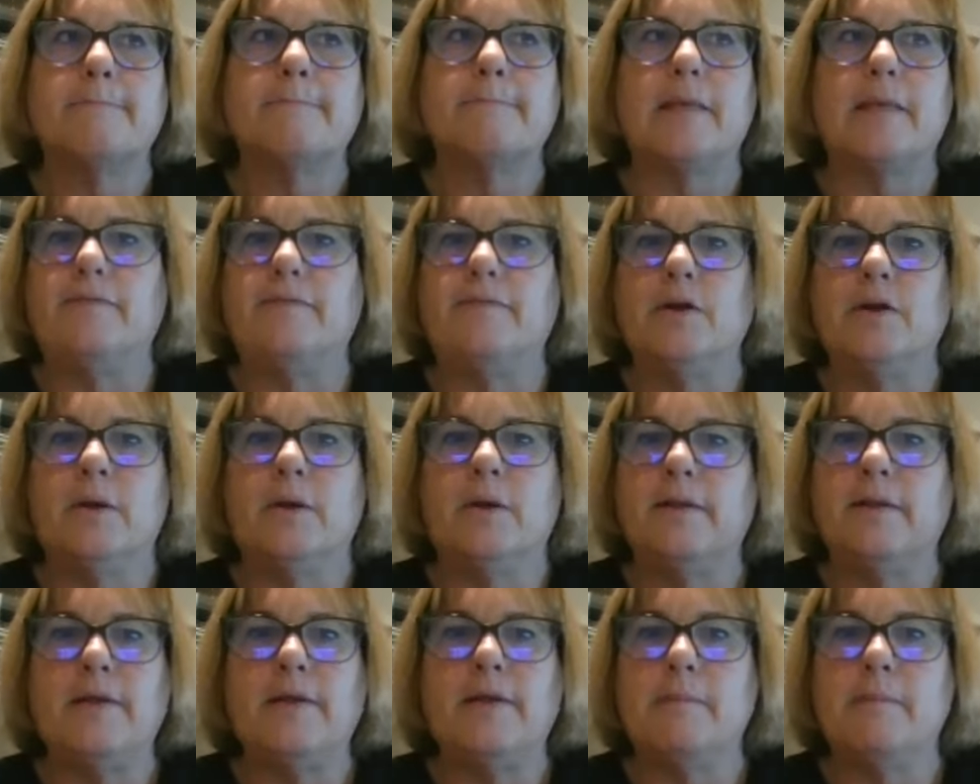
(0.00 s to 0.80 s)
If you know
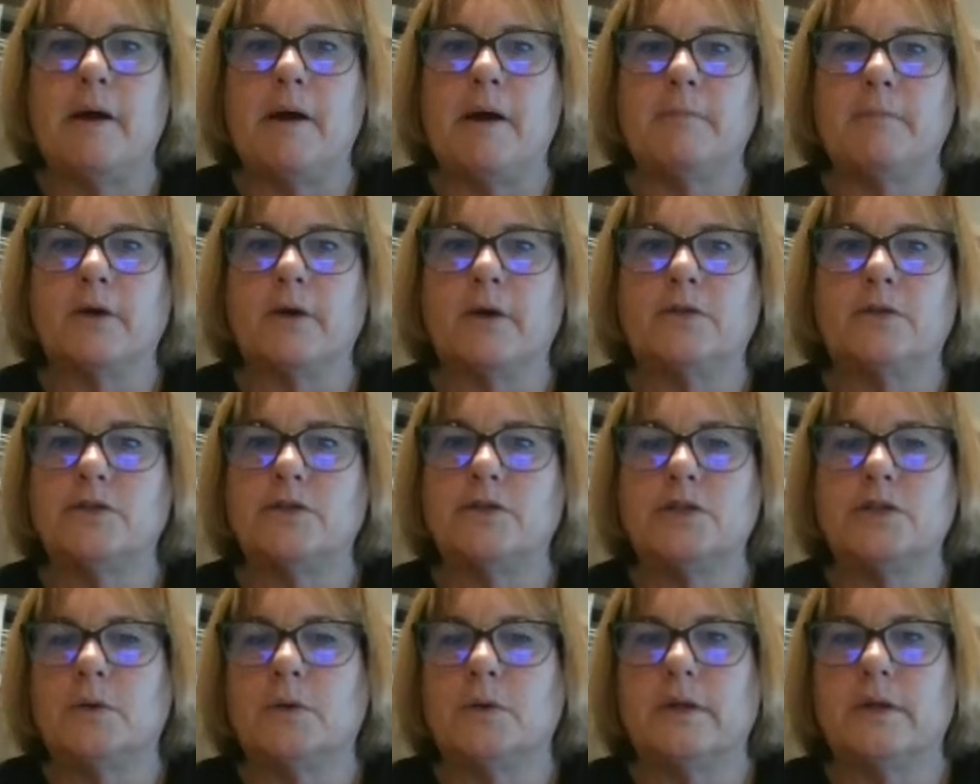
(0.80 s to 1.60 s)
anything about Martha
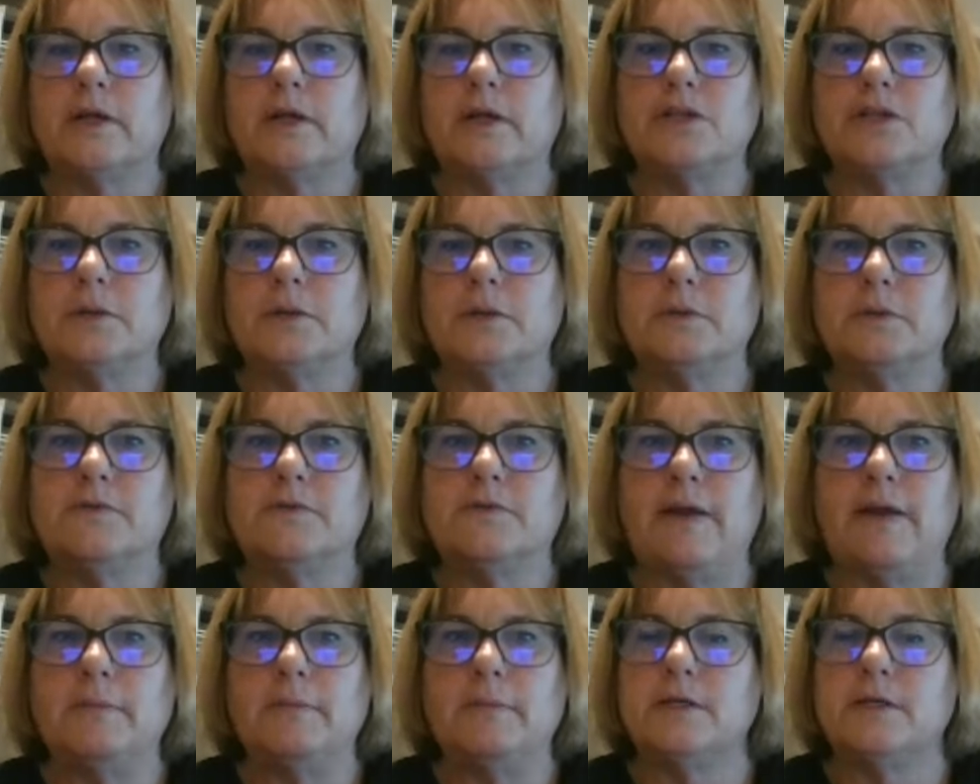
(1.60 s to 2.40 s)
Stewart, like she was
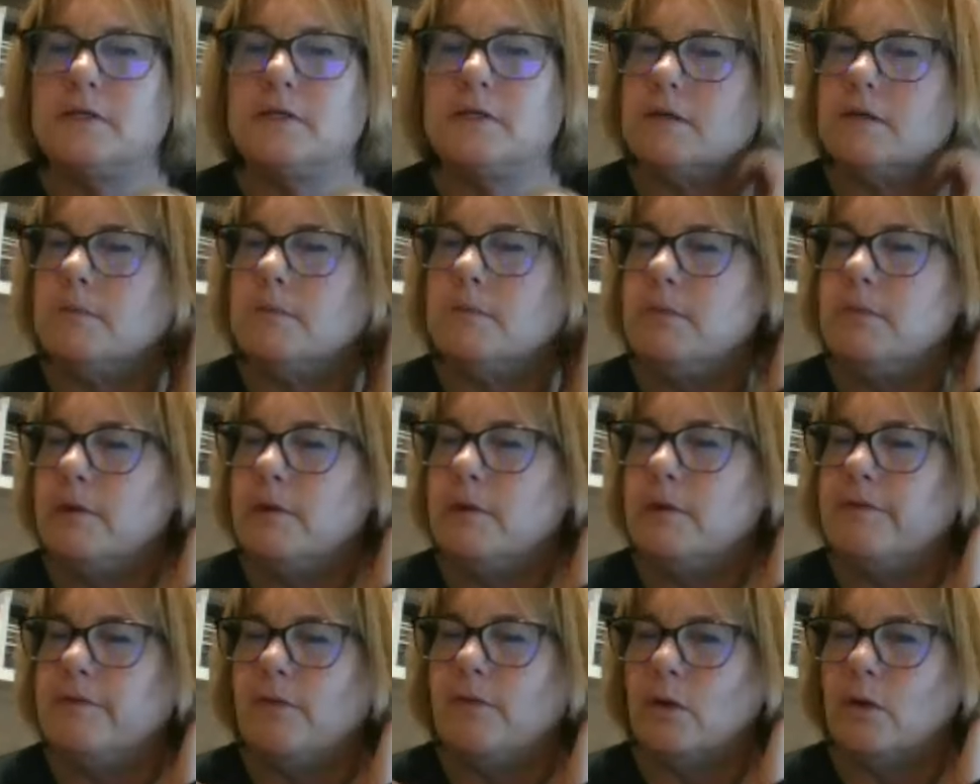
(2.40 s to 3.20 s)
famous
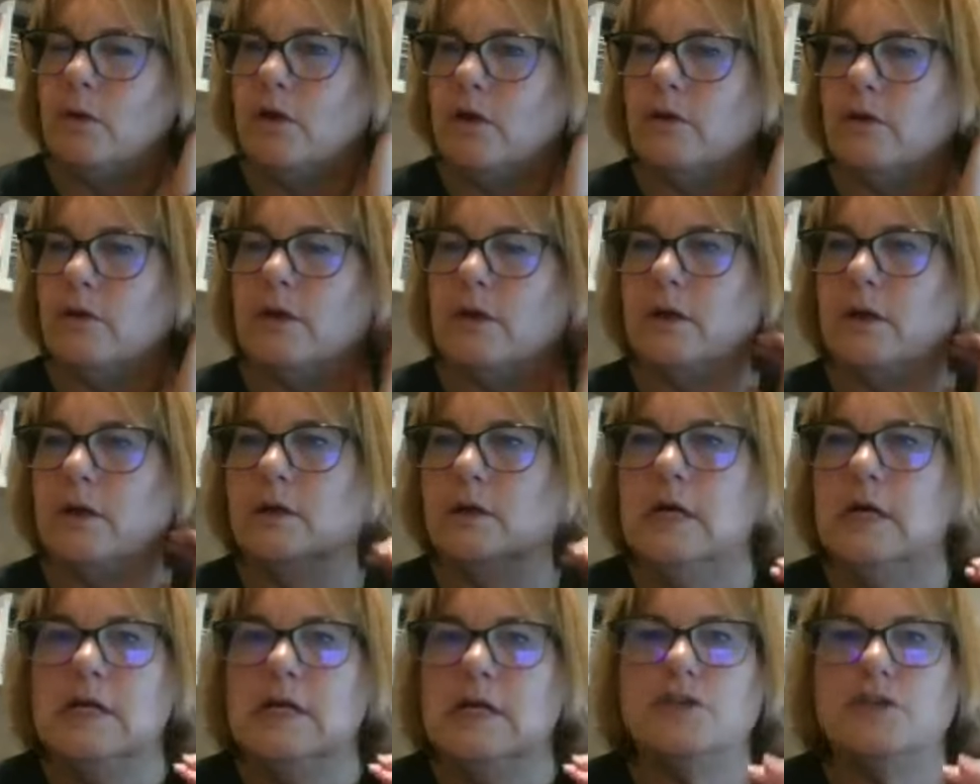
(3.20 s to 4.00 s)
before her
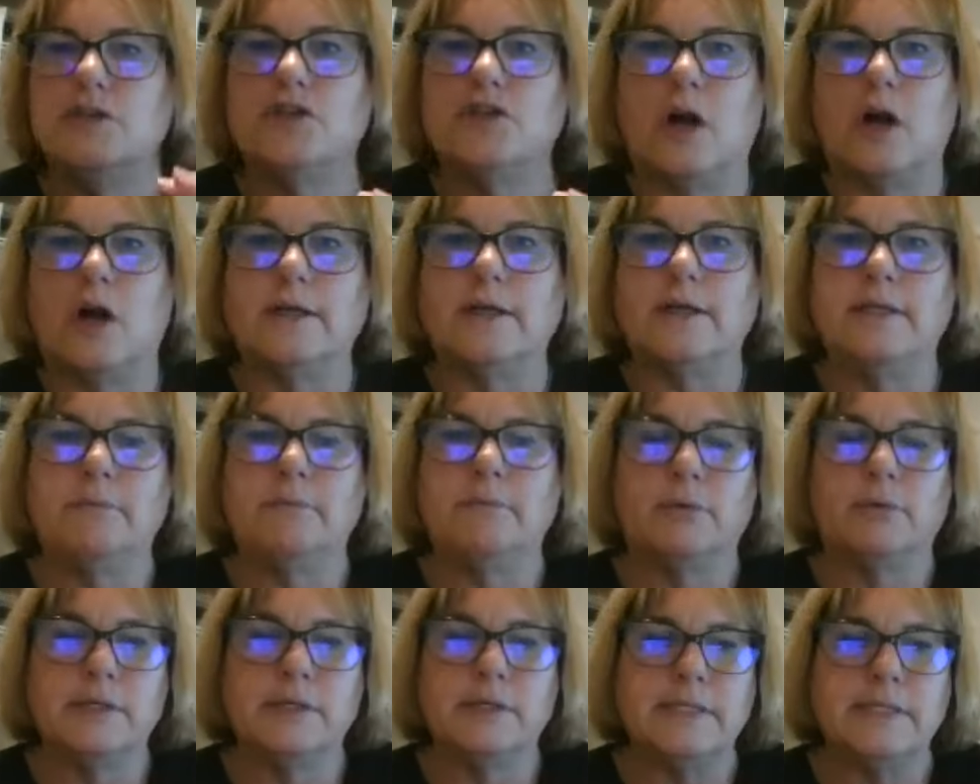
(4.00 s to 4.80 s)
little jaunt
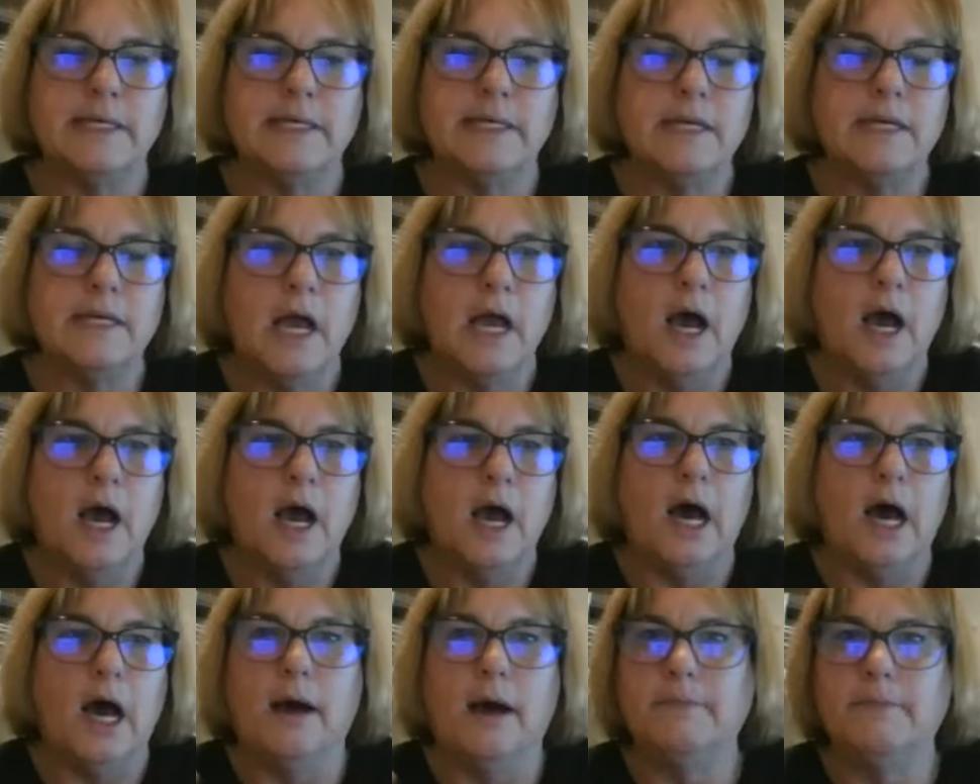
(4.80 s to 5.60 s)
in prison,
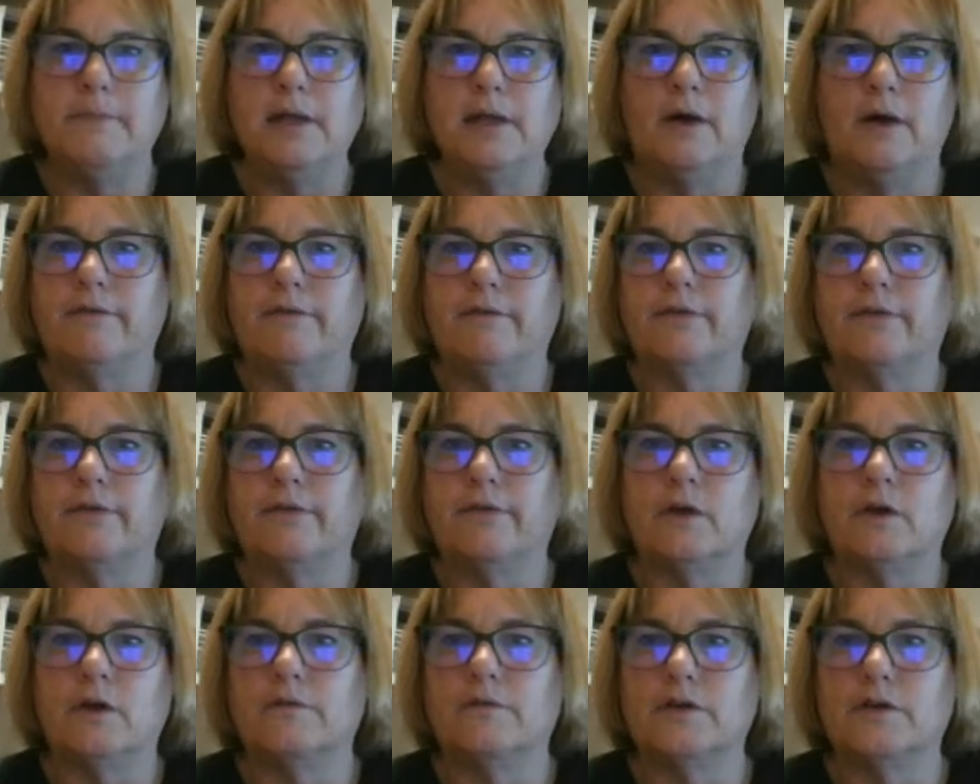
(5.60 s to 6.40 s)
you know,
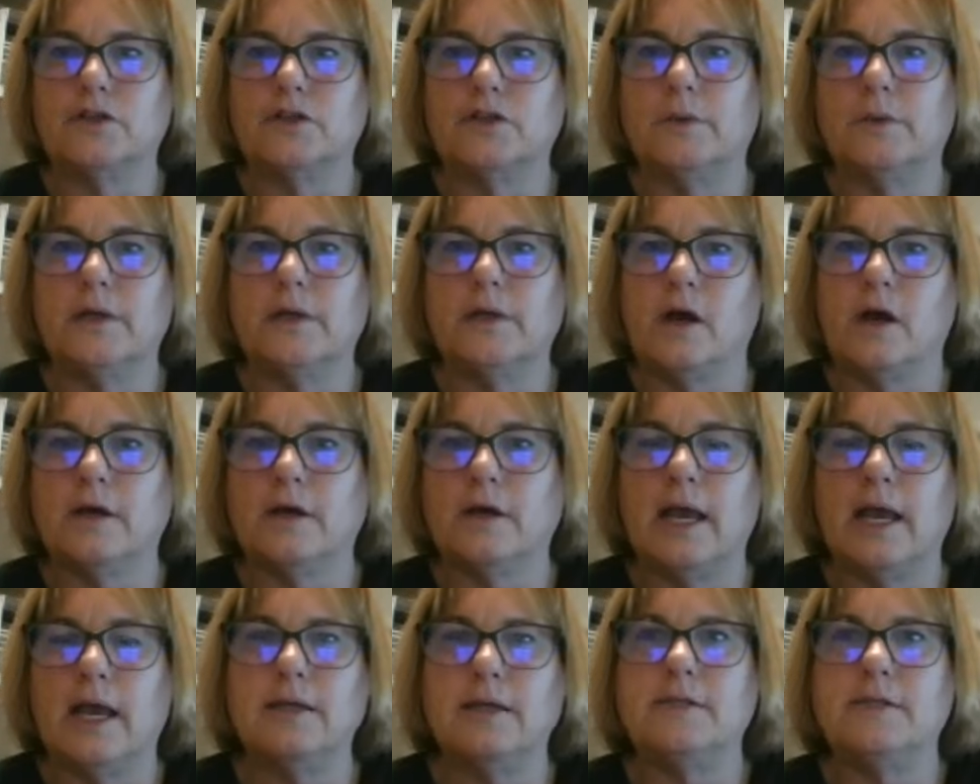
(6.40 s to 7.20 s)
for doing all
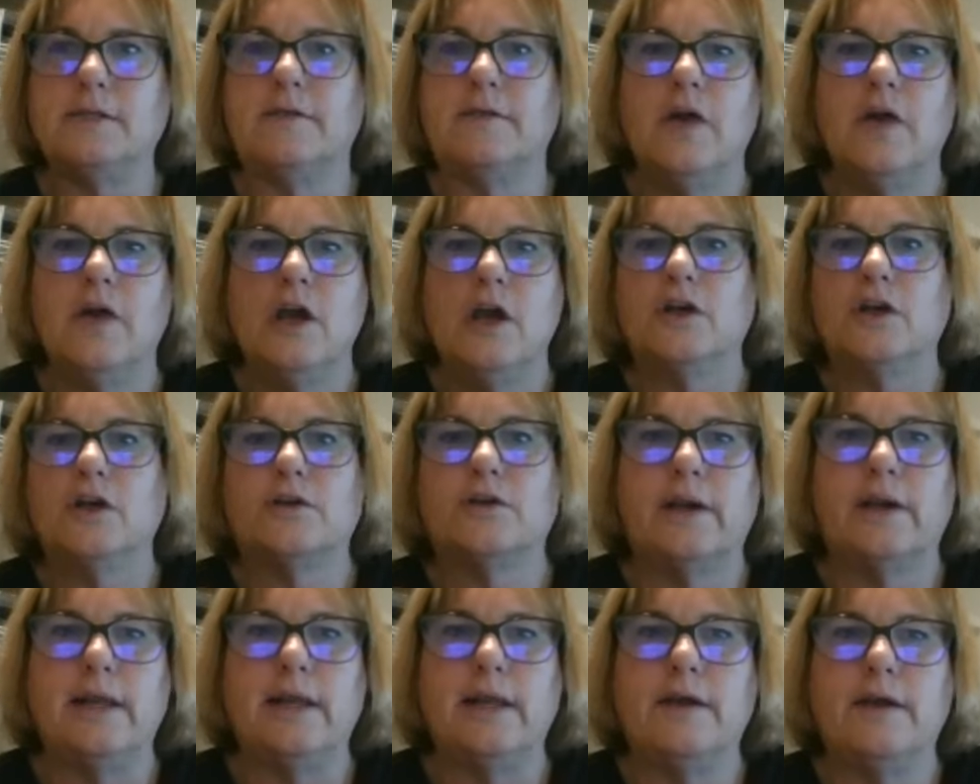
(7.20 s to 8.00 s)
kinds of
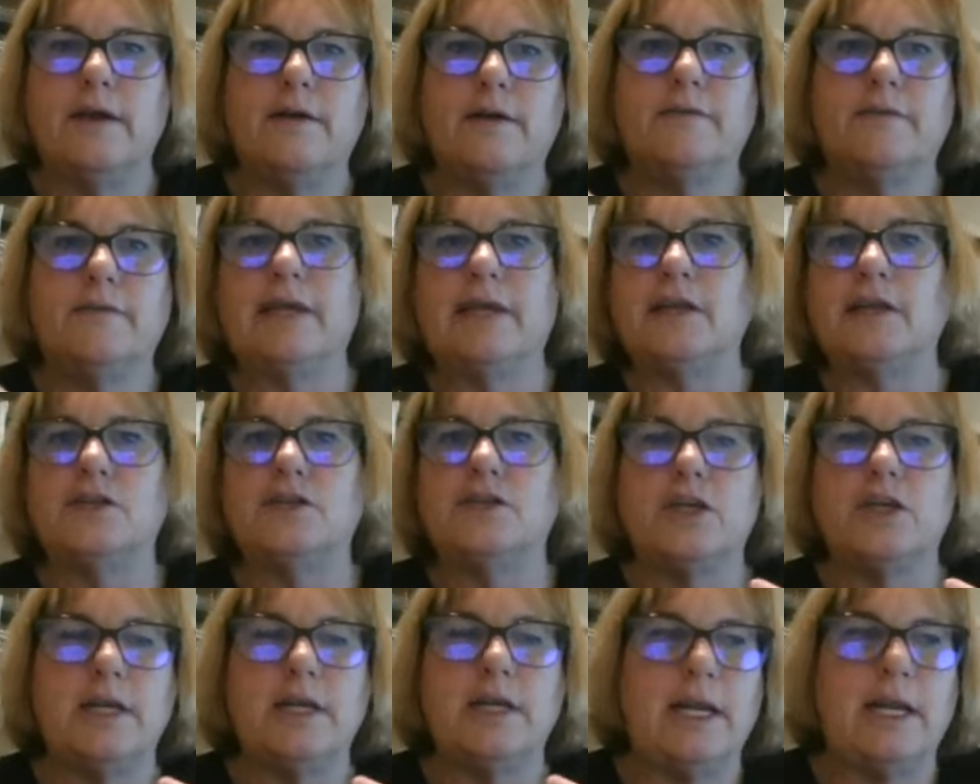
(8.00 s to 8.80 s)
creative,
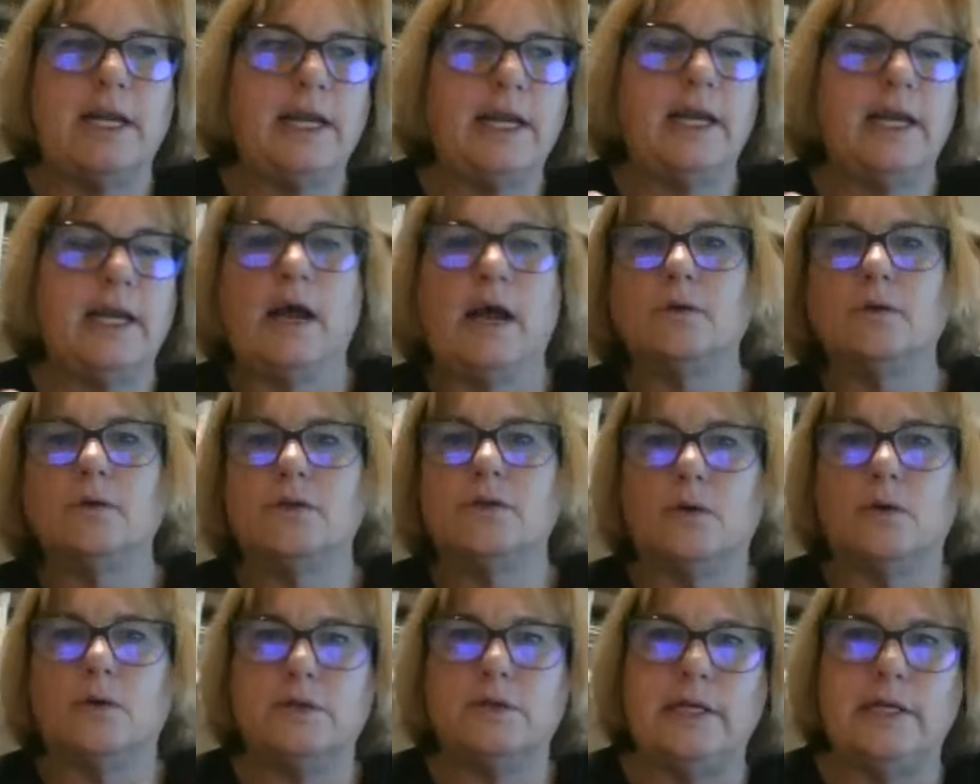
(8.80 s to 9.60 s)
kitchen-y,
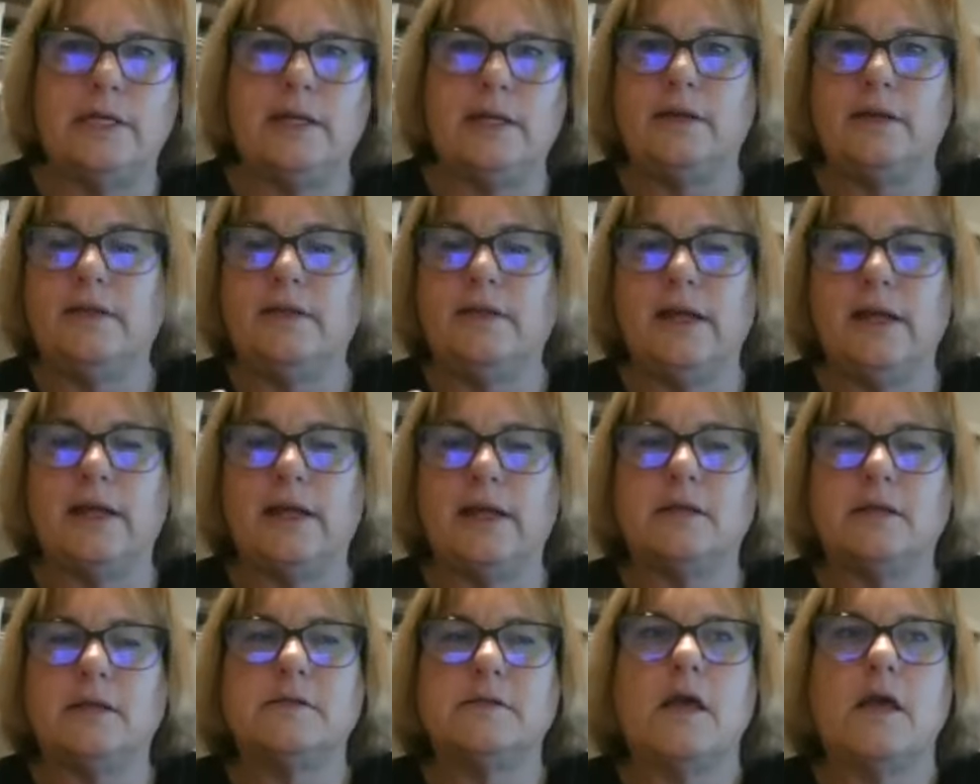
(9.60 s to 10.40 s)
household-y
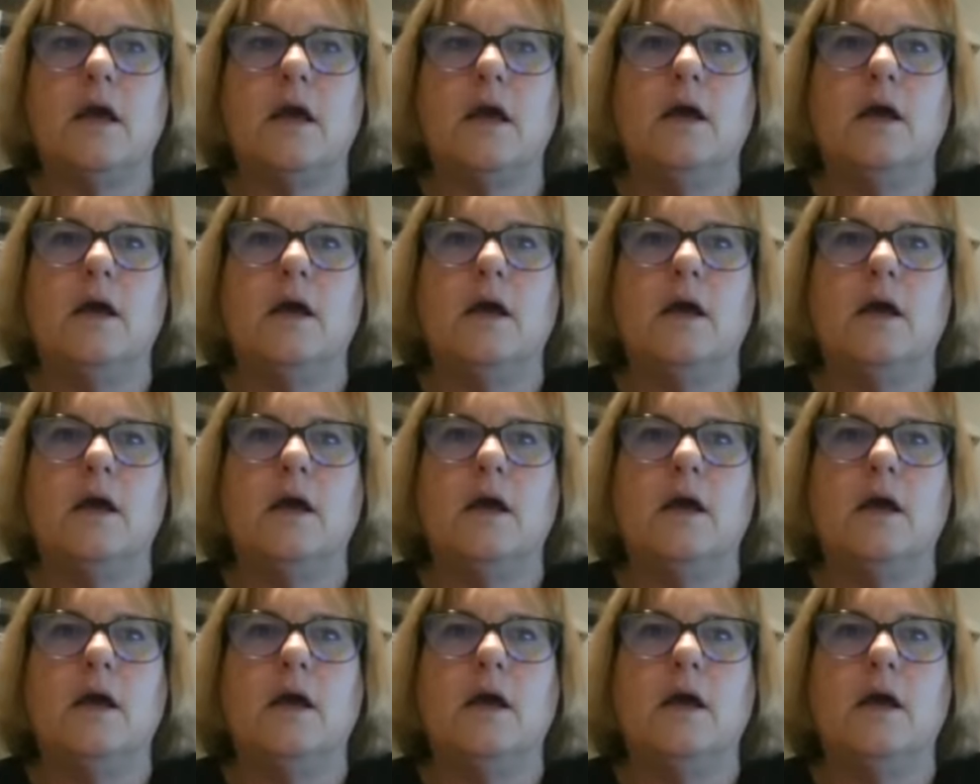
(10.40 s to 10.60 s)
things.